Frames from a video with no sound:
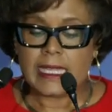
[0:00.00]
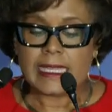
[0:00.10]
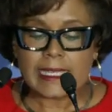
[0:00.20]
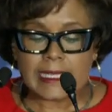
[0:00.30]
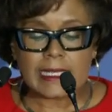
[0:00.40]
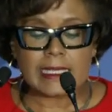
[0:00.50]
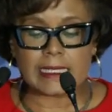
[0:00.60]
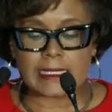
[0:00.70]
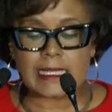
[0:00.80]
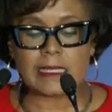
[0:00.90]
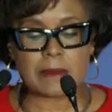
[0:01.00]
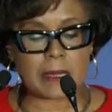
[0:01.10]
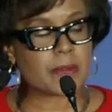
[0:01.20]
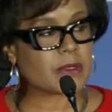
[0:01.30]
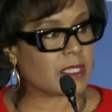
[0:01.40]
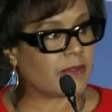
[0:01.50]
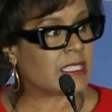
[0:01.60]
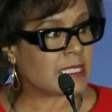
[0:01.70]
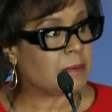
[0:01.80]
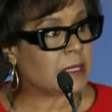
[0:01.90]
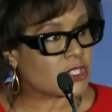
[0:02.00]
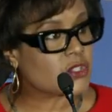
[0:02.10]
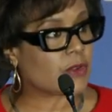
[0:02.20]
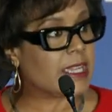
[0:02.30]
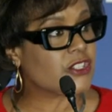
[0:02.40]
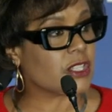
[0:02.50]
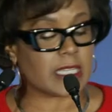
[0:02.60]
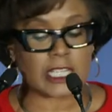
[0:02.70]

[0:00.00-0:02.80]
he and key members of his administration,